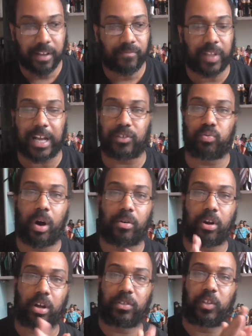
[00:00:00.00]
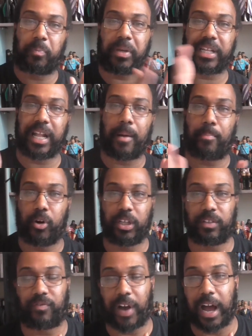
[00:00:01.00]
That's why I'm kind of just picking out
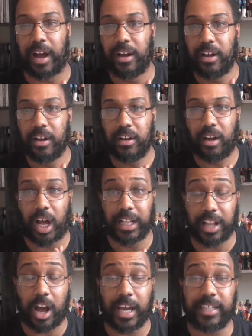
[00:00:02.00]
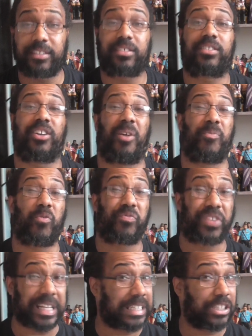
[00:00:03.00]
points that I liked. So I'm not
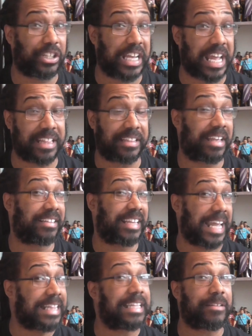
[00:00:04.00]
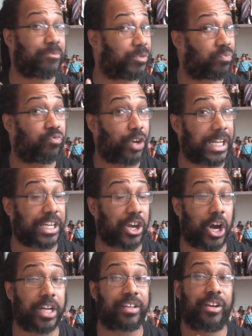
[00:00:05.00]
telling you the ending. The ending was really
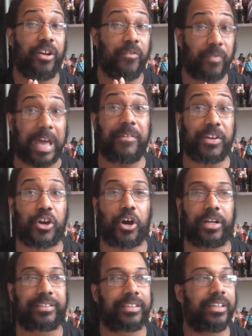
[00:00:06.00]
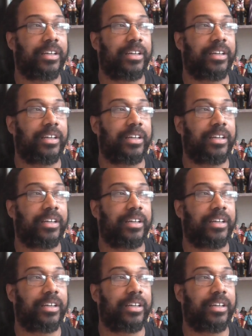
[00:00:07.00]
good, very good.